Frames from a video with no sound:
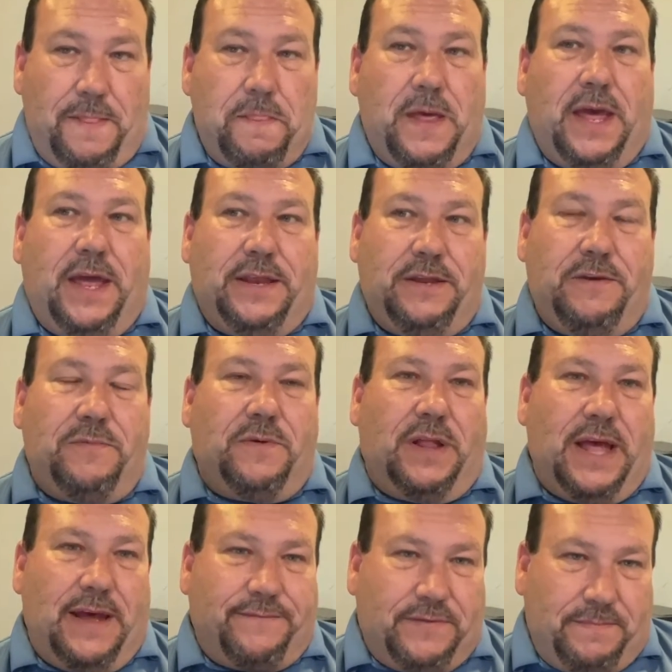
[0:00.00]
and you will
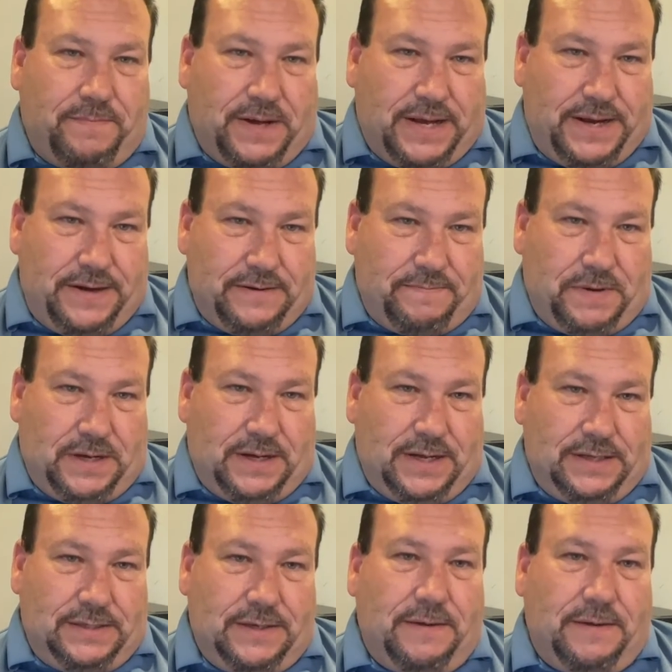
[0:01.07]
have to buy your bond.